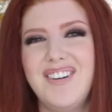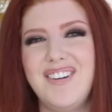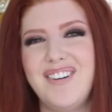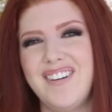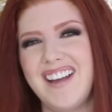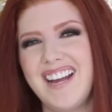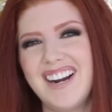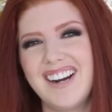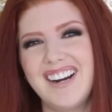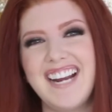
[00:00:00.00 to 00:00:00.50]
a
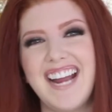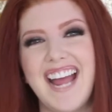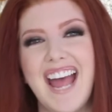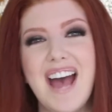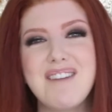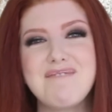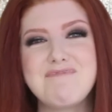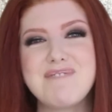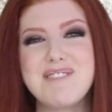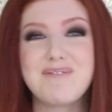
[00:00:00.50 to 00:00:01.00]
very
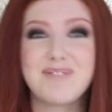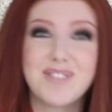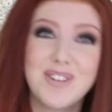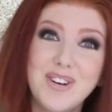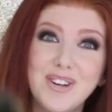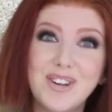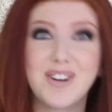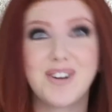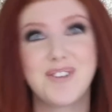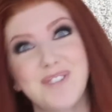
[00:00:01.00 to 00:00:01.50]
happy
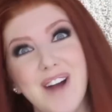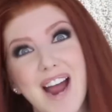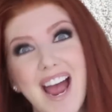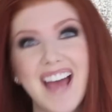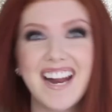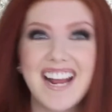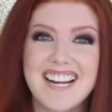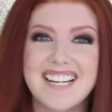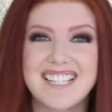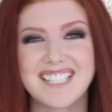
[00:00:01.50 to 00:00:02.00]
Frugal
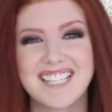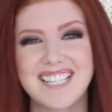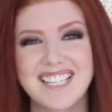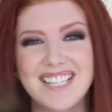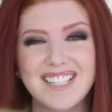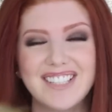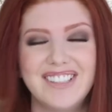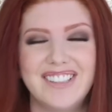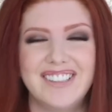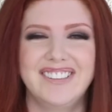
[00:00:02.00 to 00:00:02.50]
Friday to
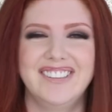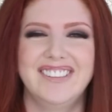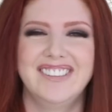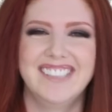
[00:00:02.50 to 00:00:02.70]
you